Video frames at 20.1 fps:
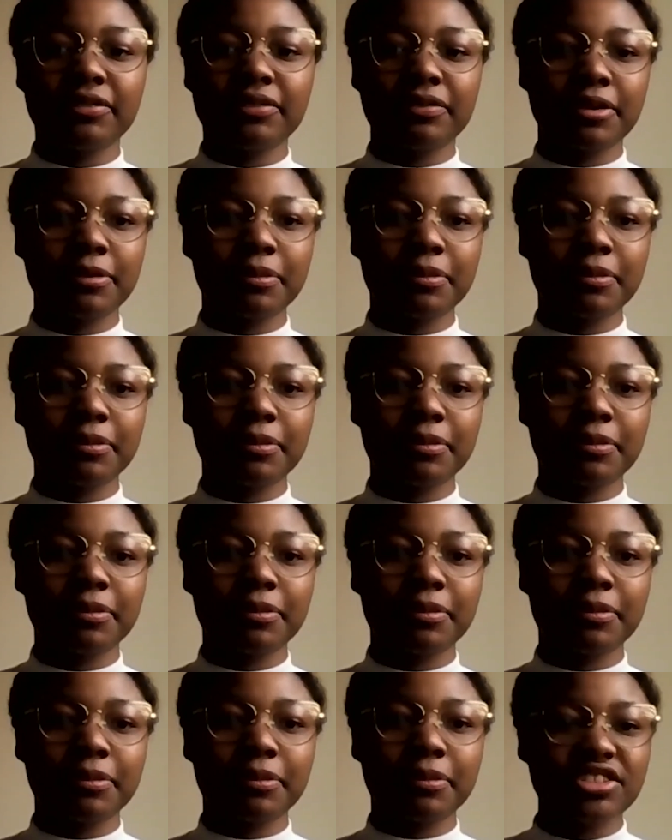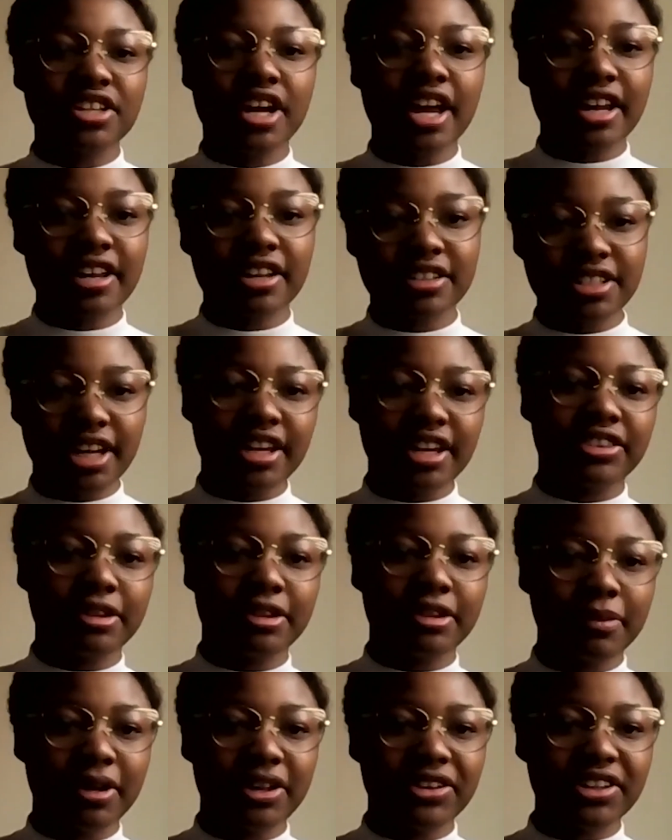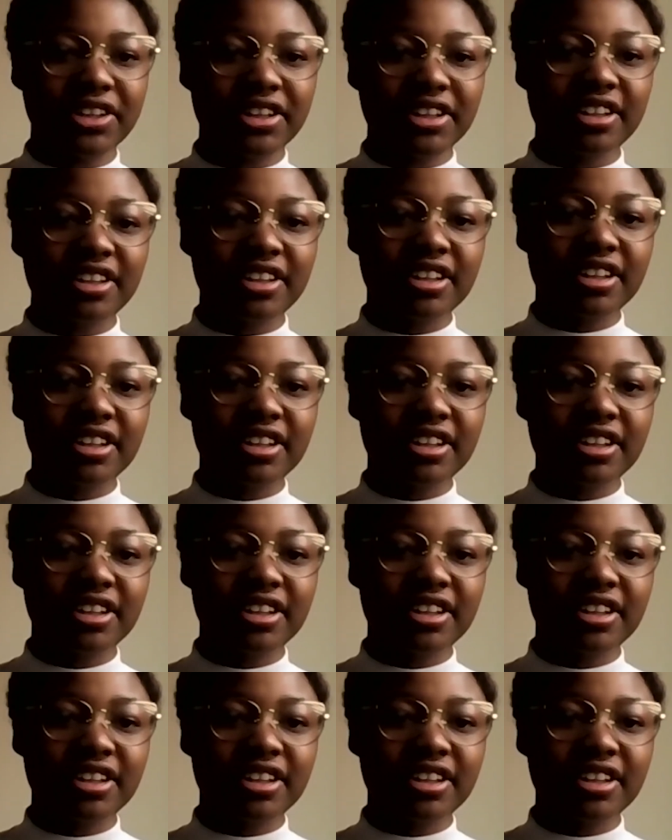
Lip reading: for both the child and the mother?